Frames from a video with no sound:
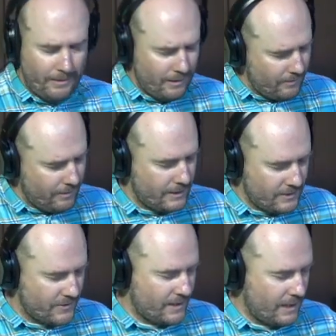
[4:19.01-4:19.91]
There's
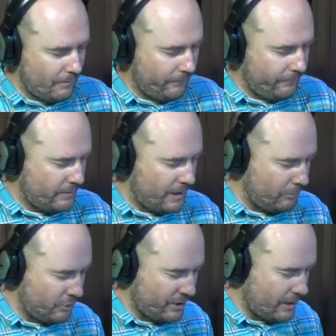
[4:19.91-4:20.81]
also
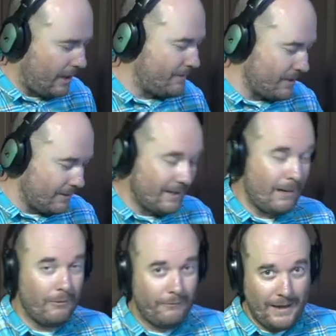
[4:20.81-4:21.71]
double sharps and
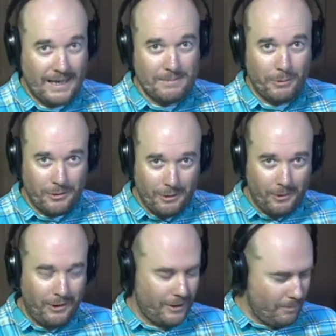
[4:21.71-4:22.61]
double flats, but we're not
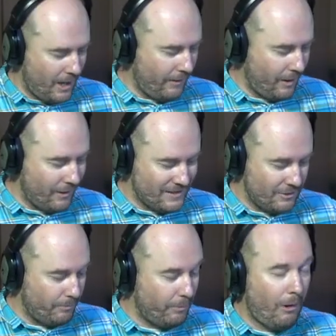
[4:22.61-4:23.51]
worrying about those, and
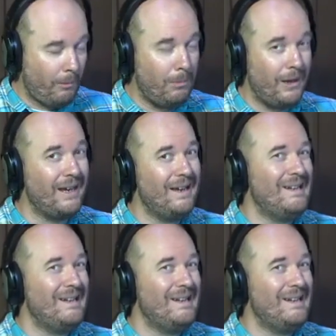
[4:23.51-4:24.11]
you'll probably